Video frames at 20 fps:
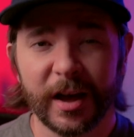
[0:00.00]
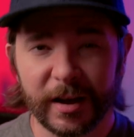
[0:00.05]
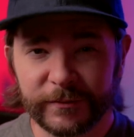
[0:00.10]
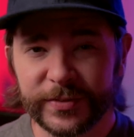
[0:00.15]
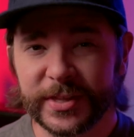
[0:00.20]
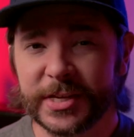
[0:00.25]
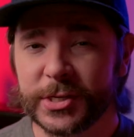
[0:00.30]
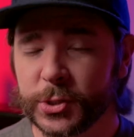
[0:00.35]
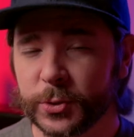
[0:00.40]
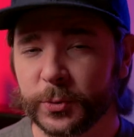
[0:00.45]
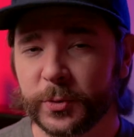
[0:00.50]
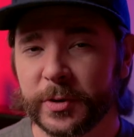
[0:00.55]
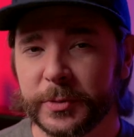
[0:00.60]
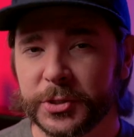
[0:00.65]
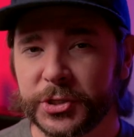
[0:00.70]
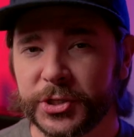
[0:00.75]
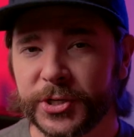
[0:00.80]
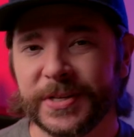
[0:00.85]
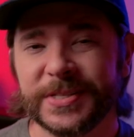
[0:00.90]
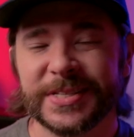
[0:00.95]
of these three
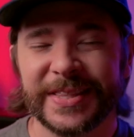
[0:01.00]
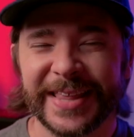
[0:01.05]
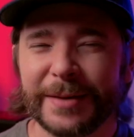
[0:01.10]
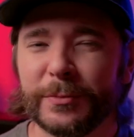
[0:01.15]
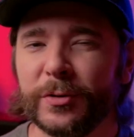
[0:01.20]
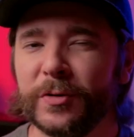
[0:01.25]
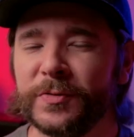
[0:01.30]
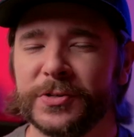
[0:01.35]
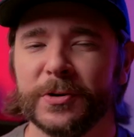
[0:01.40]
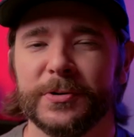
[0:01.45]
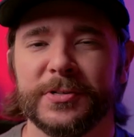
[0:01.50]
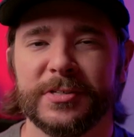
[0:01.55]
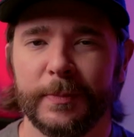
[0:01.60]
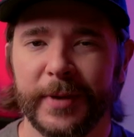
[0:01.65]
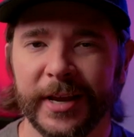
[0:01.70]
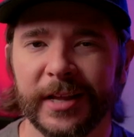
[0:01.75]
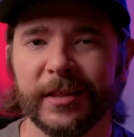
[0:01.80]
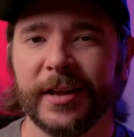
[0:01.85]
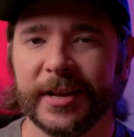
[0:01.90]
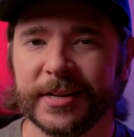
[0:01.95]
machines, that move starts to
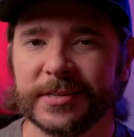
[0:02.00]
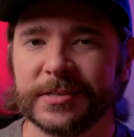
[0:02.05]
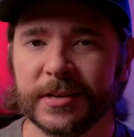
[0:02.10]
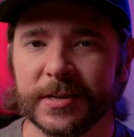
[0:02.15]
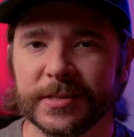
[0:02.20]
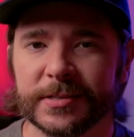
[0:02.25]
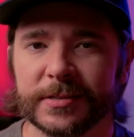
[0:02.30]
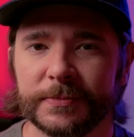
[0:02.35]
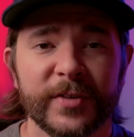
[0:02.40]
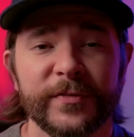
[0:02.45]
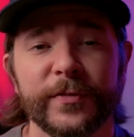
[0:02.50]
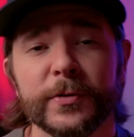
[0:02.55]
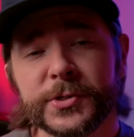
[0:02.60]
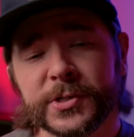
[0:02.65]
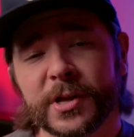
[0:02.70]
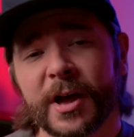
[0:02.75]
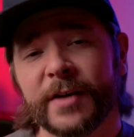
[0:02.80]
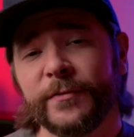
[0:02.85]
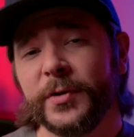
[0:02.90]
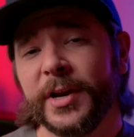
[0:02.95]
make a lot of sense.
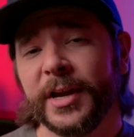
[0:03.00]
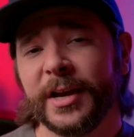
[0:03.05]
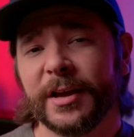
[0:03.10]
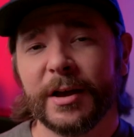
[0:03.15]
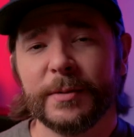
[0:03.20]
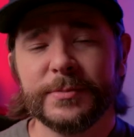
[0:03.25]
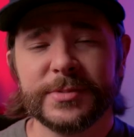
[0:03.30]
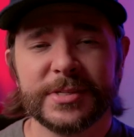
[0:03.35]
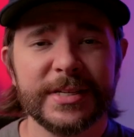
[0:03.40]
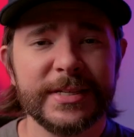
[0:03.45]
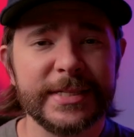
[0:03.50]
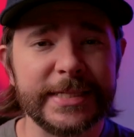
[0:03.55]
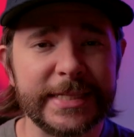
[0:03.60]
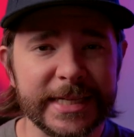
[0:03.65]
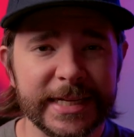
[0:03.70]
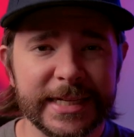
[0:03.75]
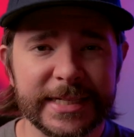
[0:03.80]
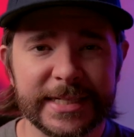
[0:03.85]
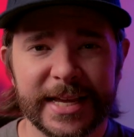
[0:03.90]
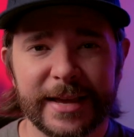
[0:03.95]
First off, when it comes to
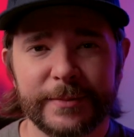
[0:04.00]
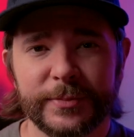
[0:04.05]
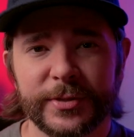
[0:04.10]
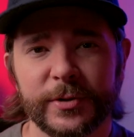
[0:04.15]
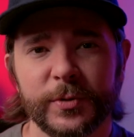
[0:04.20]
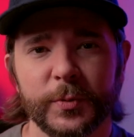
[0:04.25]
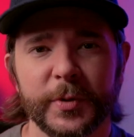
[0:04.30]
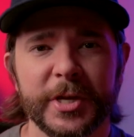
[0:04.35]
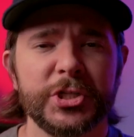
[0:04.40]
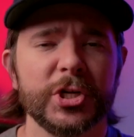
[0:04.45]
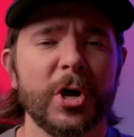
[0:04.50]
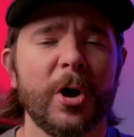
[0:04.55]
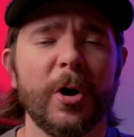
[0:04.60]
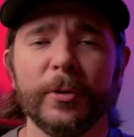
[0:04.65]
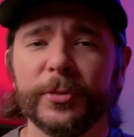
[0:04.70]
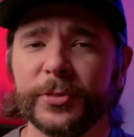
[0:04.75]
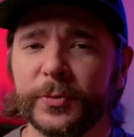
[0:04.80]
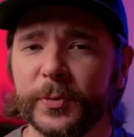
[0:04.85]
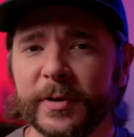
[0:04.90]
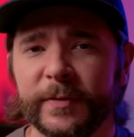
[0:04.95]
dig depth and reach,
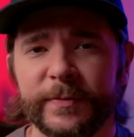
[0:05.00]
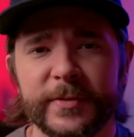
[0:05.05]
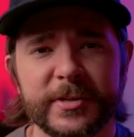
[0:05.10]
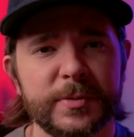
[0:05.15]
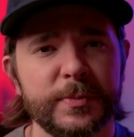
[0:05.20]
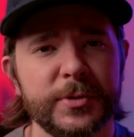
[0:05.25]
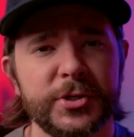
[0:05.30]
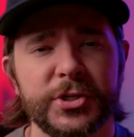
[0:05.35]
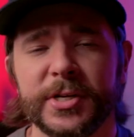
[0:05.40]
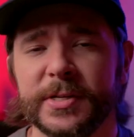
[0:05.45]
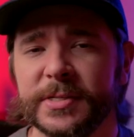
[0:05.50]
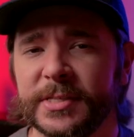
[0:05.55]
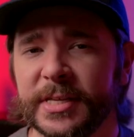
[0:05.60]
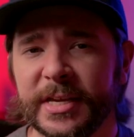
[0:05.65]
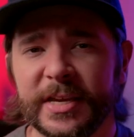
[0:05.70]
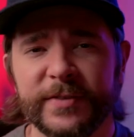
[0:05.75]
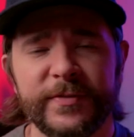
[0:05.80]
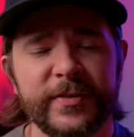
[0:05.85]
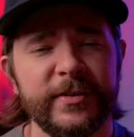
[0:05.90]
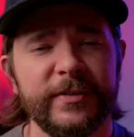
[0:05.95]
all three of these machines,
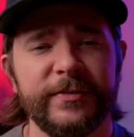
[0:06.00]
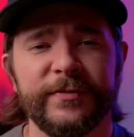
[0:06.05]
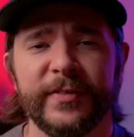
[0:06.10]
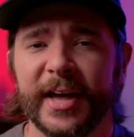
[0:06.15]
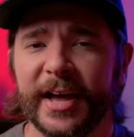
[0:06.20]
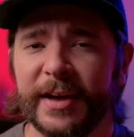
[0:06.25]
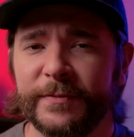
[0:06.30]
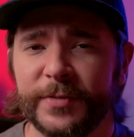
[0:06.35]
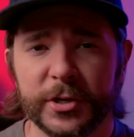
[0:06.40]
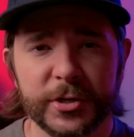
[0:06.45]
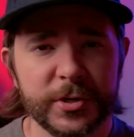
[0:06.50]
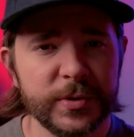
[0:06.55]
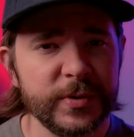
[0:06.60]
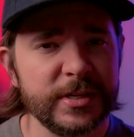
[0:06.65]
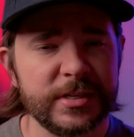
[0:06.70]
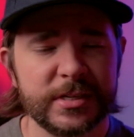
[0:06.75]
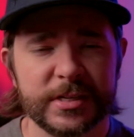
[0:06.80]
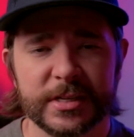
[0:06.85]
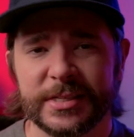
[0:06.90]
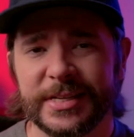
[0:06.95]
the E55, the new
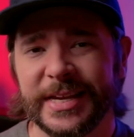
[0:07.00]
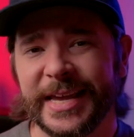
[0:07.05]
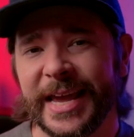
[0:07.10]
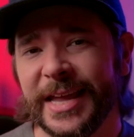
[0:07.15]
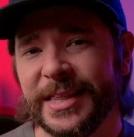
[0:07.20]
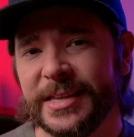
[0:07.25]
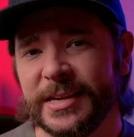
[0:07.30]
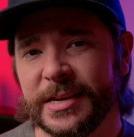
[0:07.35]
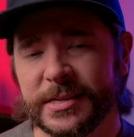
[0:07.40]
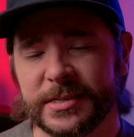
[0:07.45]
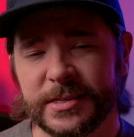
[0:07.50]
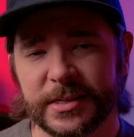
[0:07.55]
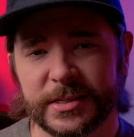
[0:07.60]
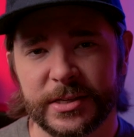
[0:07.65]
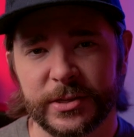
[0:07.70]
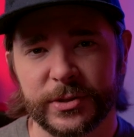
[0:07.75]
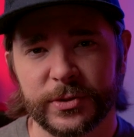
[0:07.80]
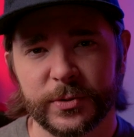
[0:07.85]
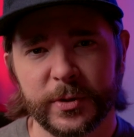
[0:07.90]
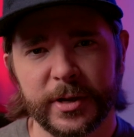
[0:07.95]
E60, and the
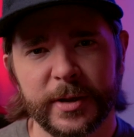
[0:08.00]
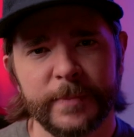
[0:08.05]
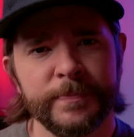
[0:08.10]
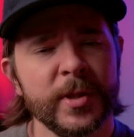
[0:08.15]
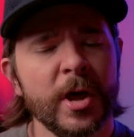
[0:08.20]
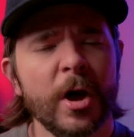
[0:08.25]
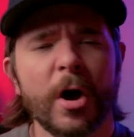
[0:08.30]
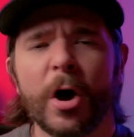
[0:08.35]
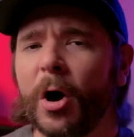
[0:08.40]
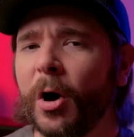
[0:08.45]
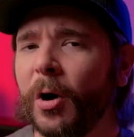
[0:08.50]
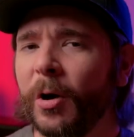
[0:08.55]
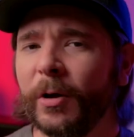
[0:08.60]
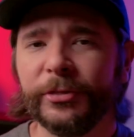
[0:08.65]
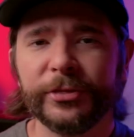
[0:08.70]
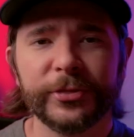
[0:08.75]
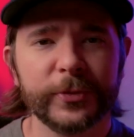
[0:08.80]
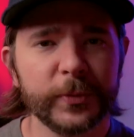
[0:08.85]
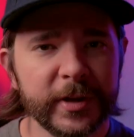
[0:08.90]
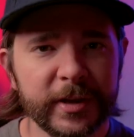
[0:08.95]
E63,
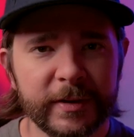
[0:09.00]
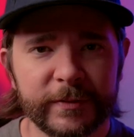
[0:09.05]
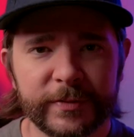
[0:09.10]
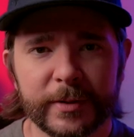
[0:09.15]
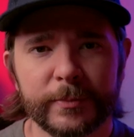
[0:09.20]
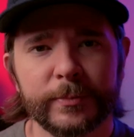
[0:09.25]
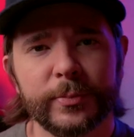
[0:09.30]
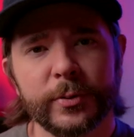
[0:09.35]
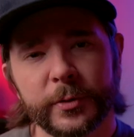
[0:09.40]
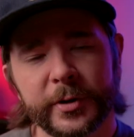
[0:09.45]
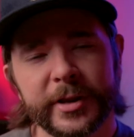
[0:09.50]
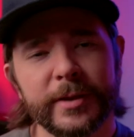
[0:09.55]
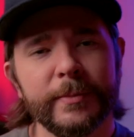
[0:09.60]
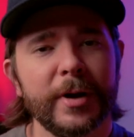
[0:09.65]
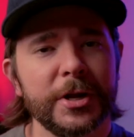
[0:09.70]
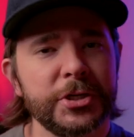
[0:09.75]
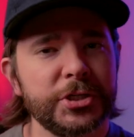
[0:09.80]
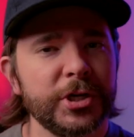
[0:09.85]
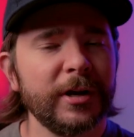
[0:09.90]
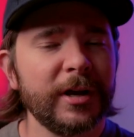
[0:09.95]
all three of them pretty
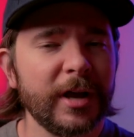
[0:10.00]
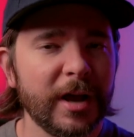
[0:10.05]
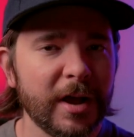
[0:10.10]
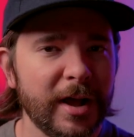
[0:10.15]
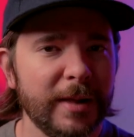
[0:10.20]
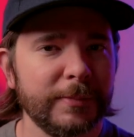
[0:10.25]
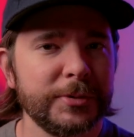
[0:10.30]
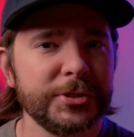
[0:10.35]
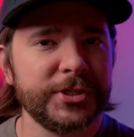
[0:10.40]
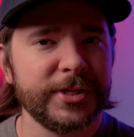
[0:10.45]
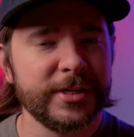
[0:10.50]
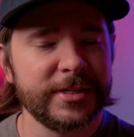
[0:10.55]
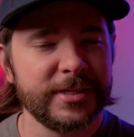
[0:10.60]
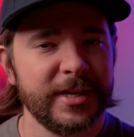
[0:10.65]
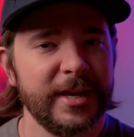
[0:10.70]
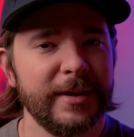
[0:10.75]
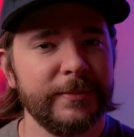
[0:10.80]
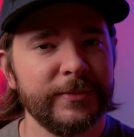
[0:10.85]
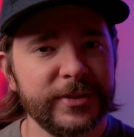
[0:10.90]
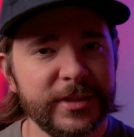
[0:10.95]
much accomplish the
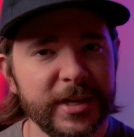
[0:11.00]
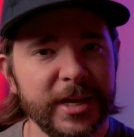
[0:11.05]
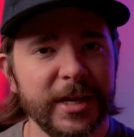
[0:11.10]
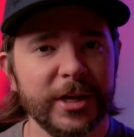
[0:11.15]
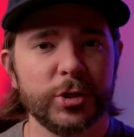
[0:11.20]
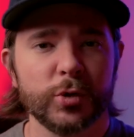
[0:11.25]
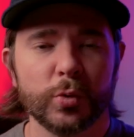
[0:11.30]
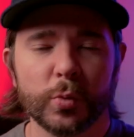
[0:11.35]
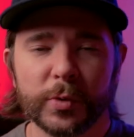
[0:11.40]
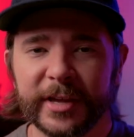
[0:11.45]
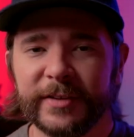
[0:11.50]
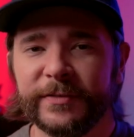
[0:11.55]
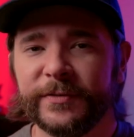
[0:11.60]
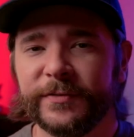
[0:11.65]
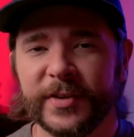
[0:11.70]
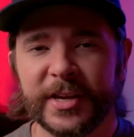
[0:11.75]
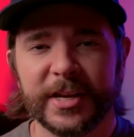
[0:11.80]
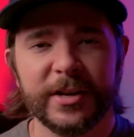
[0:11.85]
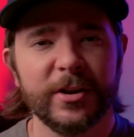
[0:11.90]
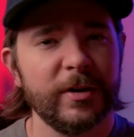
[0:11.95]
same thing: 20
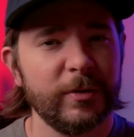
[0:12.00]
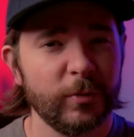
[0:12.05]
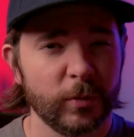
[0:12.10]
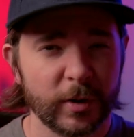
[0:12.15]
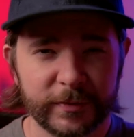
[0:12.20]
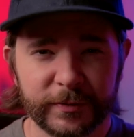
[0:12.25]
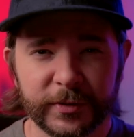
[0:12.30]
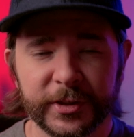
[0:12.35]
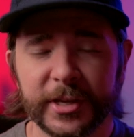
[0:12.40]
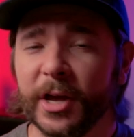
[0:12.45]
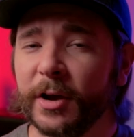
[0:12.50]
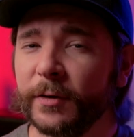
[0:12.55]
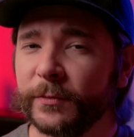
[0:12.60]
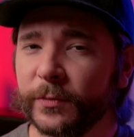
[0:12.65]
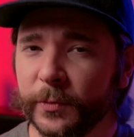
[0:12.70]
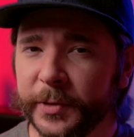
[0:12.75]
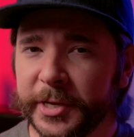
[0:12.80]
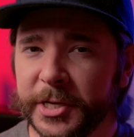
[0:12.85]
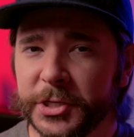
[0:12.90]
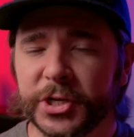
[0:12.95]
feet roughly
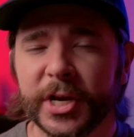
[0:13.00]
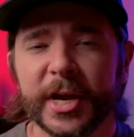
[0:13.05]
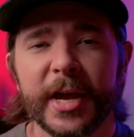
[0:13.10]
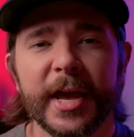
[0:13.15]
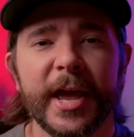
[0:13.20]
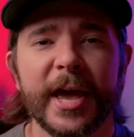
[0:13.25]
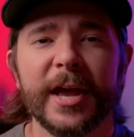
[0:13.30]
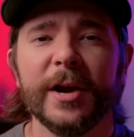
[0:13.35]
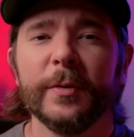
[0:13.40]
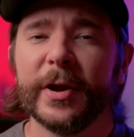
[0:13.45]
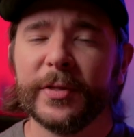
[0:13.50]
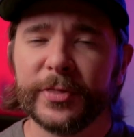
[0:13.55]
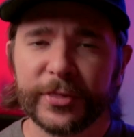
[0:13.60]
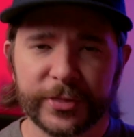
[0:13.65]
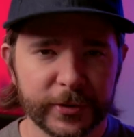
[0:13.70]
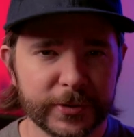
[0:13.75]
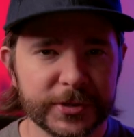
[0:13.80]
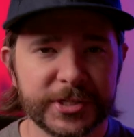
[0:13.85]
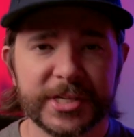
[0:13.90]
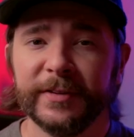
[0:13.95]
of reach and around
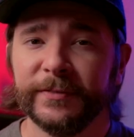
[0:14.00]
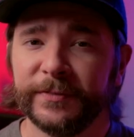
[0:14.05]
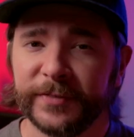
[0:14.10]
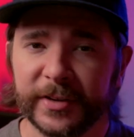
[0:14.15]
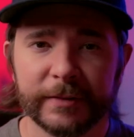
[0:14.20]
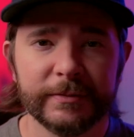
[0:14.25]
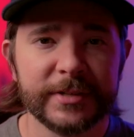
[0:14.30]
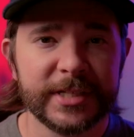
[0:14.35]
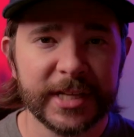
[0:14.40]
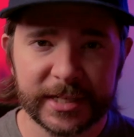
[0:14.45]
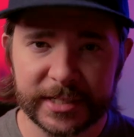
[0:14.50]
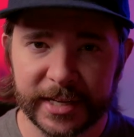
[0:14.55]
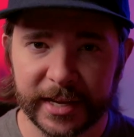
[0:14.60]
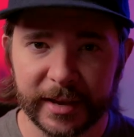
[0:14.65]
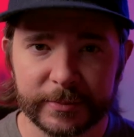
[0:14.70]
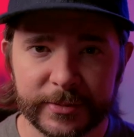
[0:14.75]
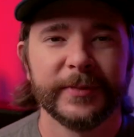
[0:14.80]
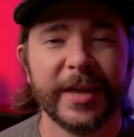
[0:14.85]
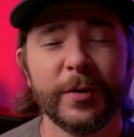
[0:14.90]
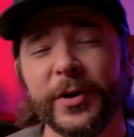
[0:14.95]
13 feet of dig
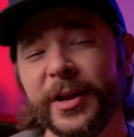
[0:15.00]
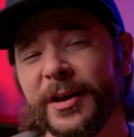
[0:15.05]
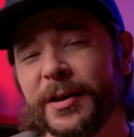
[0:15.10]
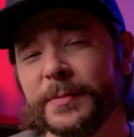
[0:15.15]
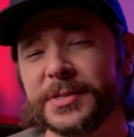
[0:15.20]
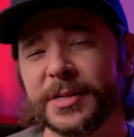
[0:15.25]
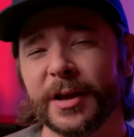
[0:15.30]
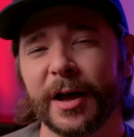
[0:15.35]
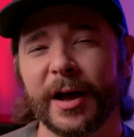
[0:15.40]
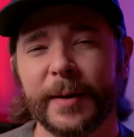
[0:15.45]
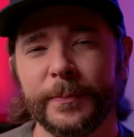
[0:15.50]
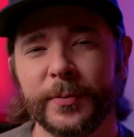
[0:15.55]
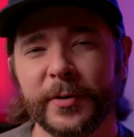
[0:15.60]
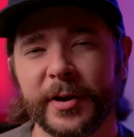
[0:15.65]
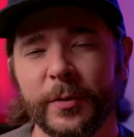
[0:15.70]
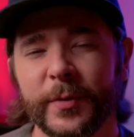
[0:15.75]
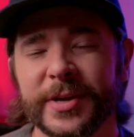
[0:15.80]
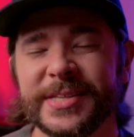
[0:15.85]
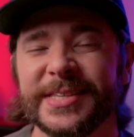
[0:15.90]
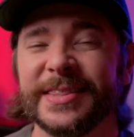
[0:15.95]
depth. And when it comes to
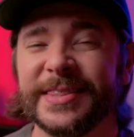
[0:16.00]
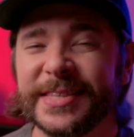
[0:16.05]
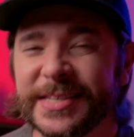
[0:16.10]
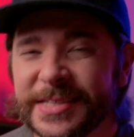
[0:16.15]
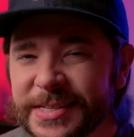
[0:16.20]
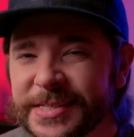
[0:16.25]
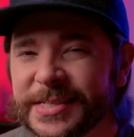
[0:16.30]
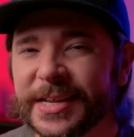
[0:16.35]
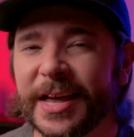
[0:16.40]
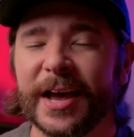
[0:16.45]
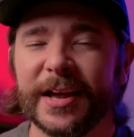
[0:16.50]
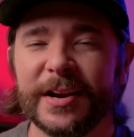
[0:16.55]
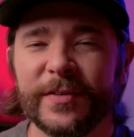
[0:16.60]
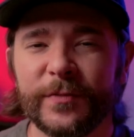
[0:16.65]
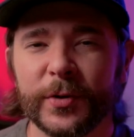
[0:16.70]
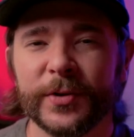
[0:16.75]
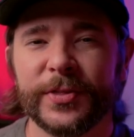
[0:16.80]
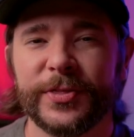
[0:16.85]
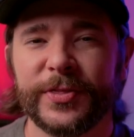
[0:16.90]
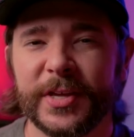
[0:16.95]
operating weights, this is kind
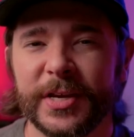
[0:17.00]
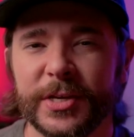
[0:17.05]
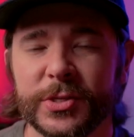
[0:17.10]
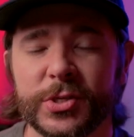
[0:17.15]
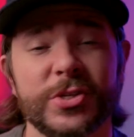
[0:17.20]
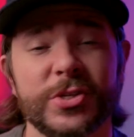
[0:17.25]
of where things